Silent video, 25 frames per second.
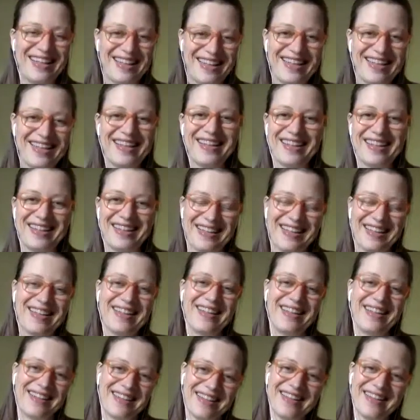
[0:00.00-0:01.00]
a vegan?
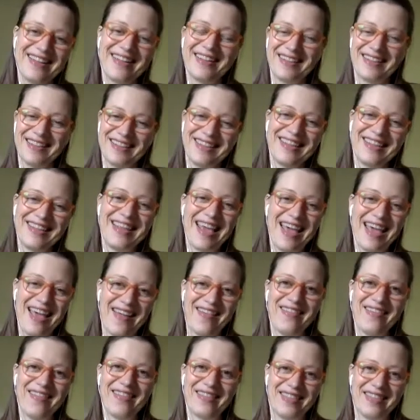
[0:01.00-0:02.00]
How long have
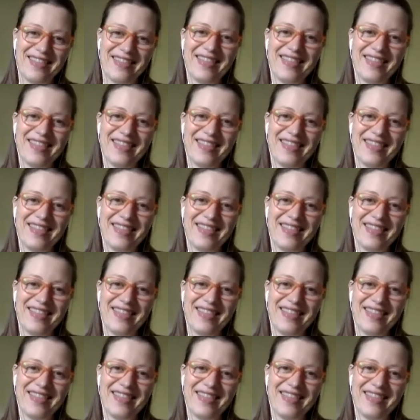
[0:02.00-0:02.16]
you?